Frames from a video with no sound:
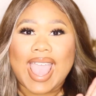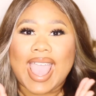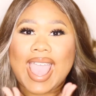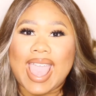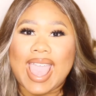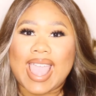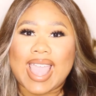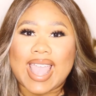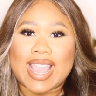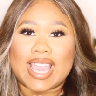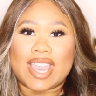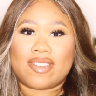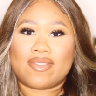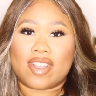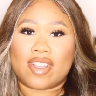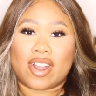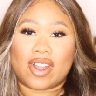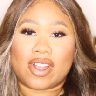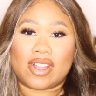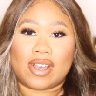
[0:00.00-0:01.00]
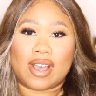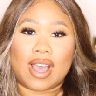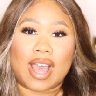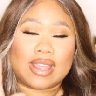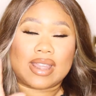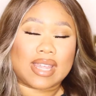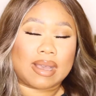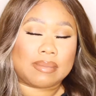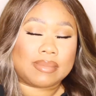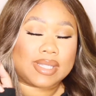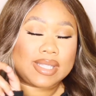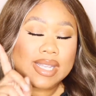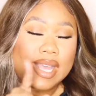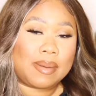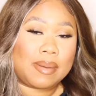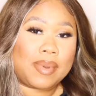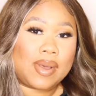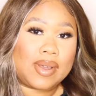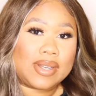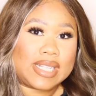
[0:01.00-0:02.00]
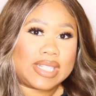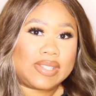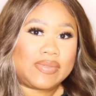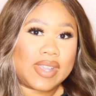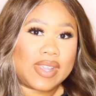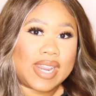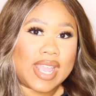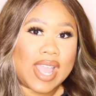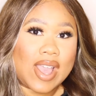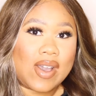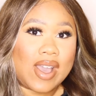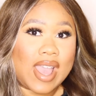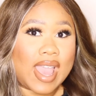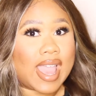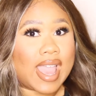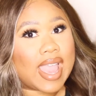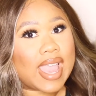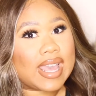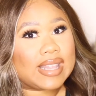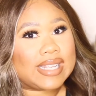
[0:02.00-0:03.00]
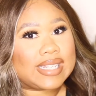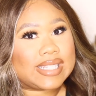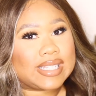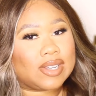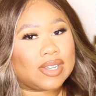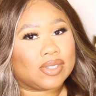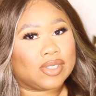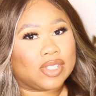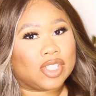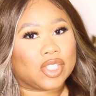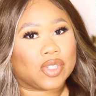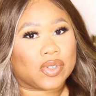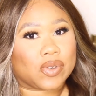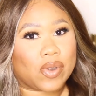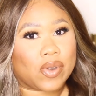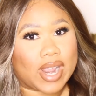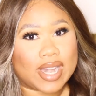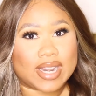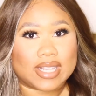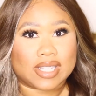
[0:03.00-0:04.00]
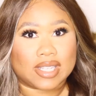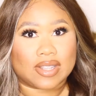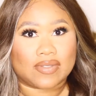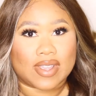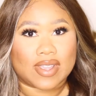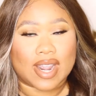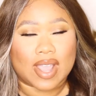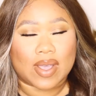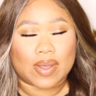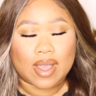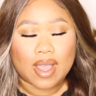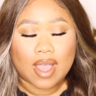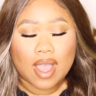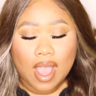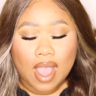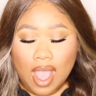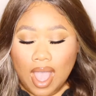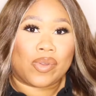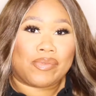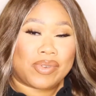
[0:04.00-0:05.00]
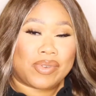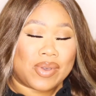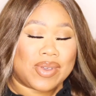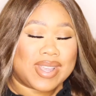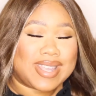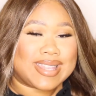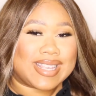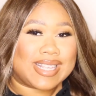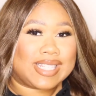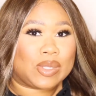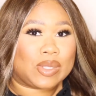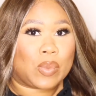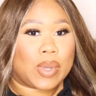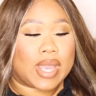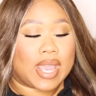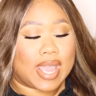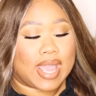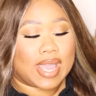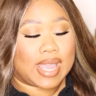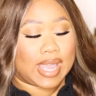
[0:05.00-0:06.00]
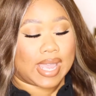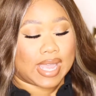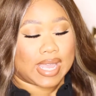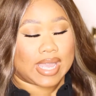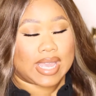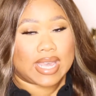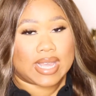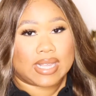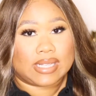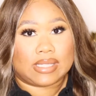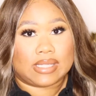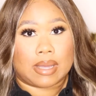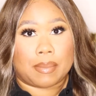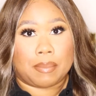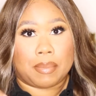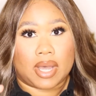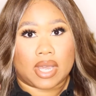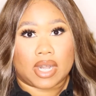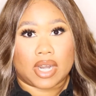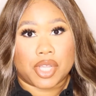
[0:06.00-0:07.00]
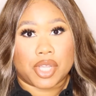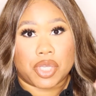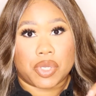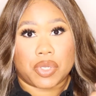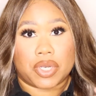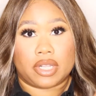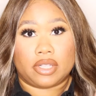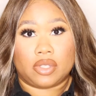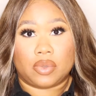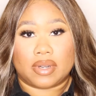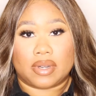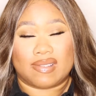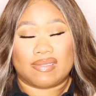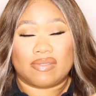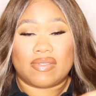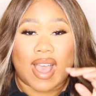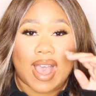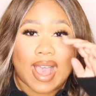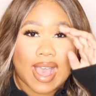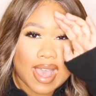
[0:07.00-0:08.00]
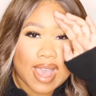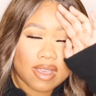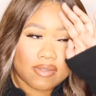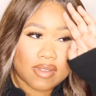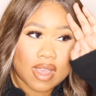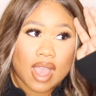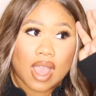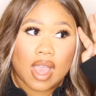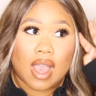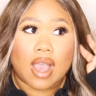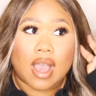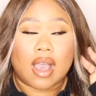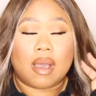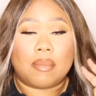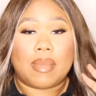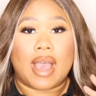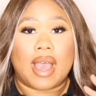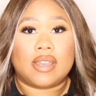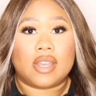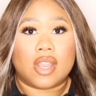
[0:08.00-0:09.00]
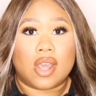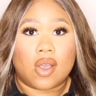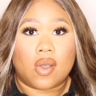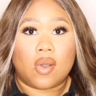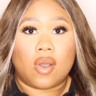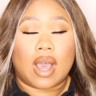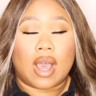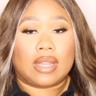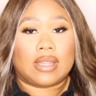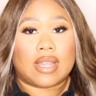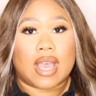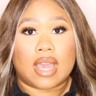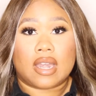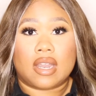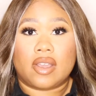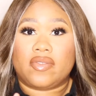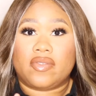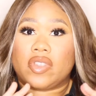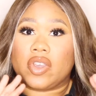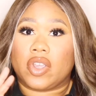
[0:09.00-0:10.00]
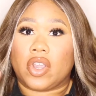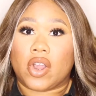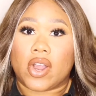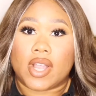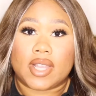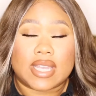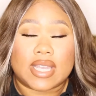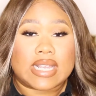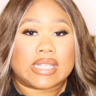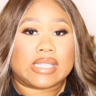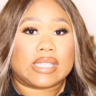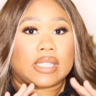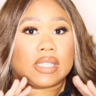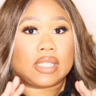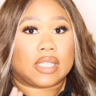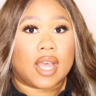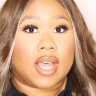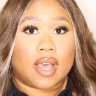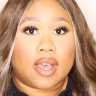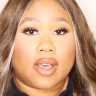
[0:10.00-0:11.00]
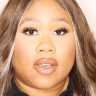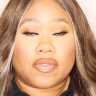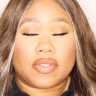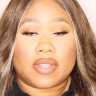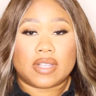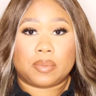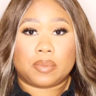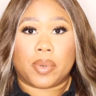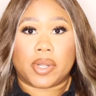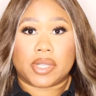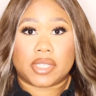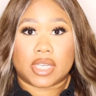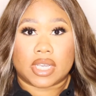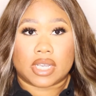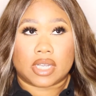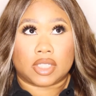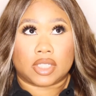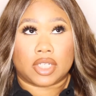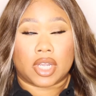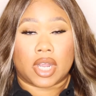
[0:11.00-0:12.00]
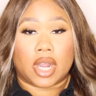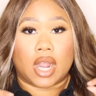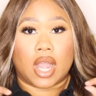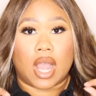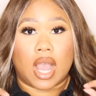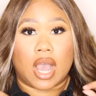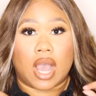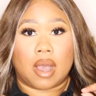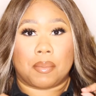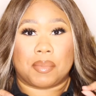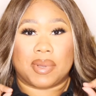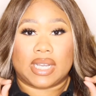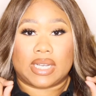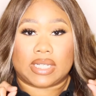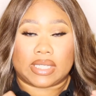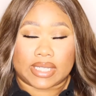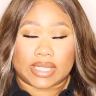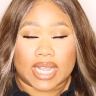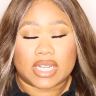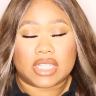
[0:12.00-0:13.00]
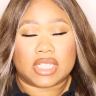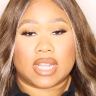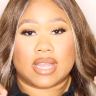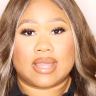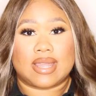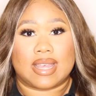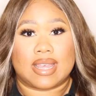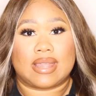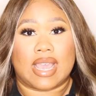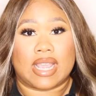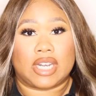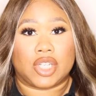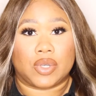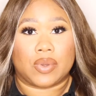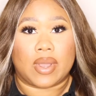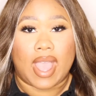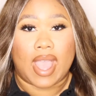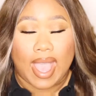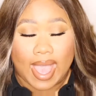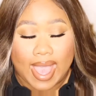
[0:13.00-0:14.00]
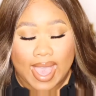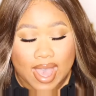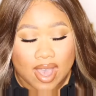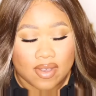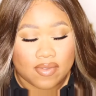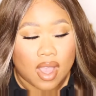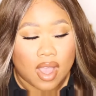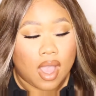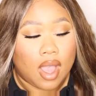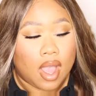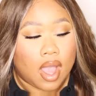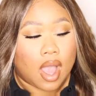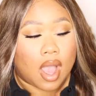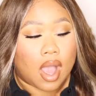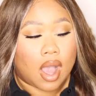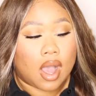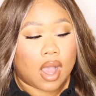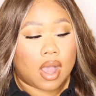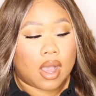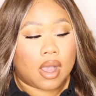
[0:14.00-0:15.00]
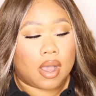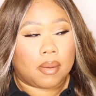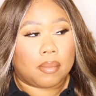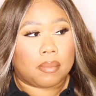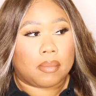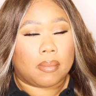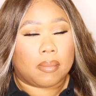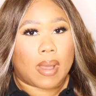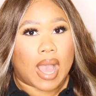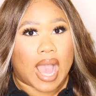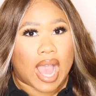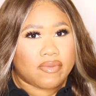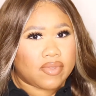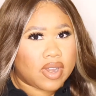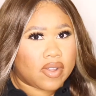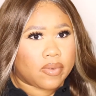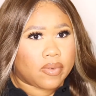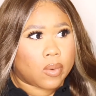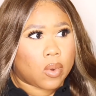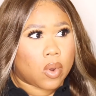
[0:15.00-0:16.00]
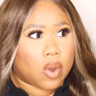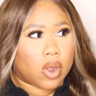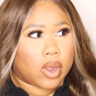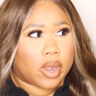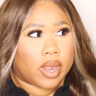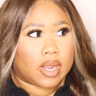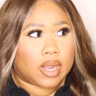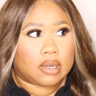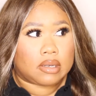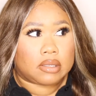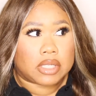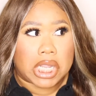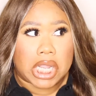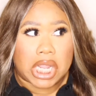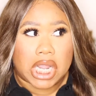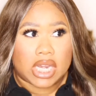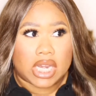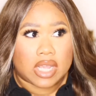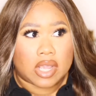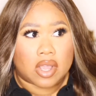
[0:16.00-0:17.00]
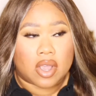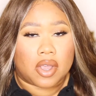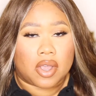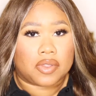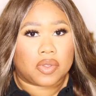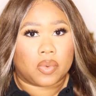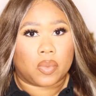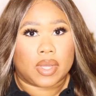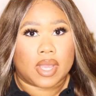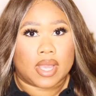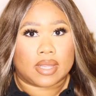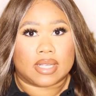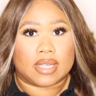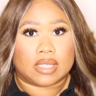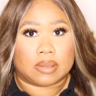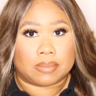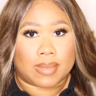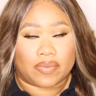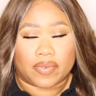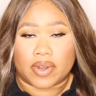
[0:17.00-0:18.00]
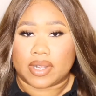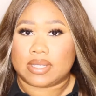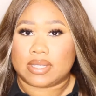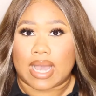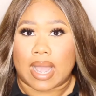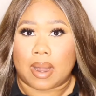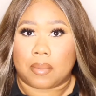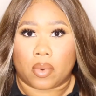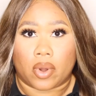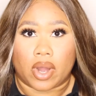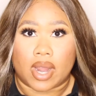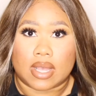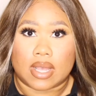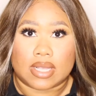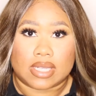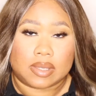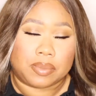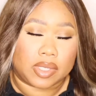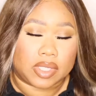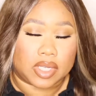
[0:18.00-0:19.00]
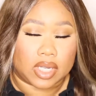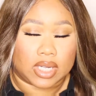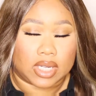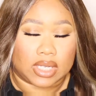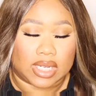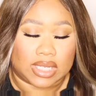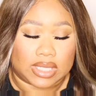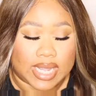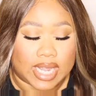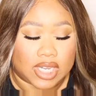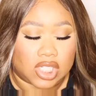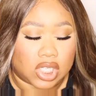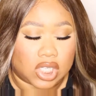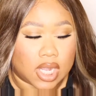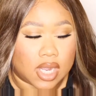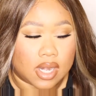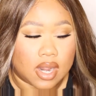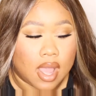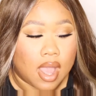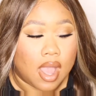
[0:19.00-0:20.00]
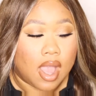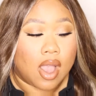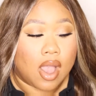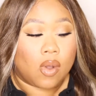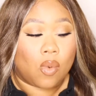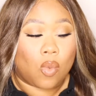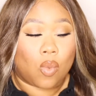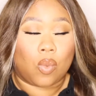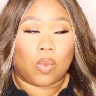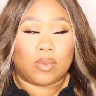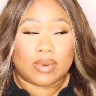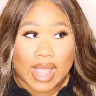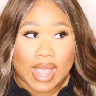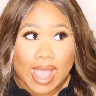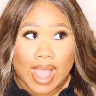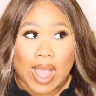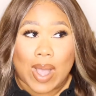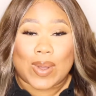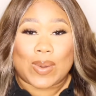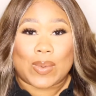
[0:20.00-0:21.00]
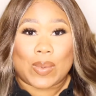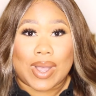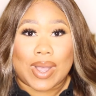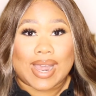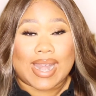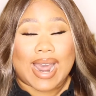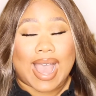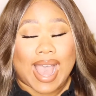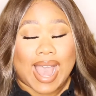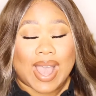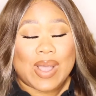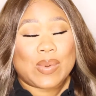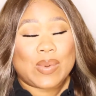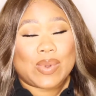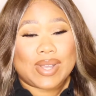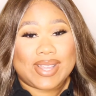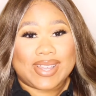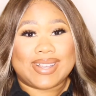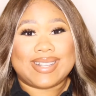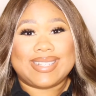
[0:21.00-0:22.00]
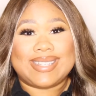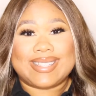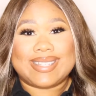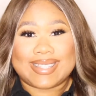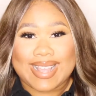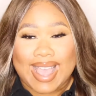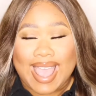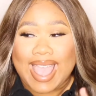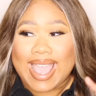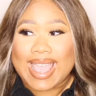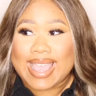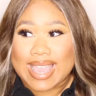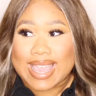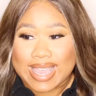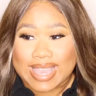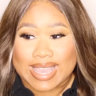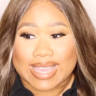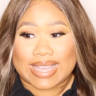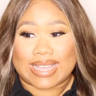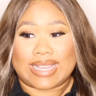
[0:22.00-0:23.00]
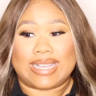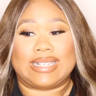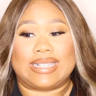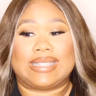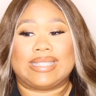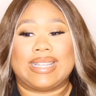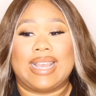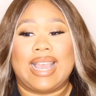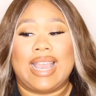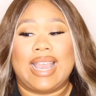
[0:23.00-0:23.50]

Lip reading: and give your girl a thumbs up on this video, and let's go straight into the video. Reviewing this wig, it is the Butta Unit 25. I know a lot of the girlies love this particular collection that they do have. I've never worn any other wig. This is my first time wearing this particular collection. Now, what I will say is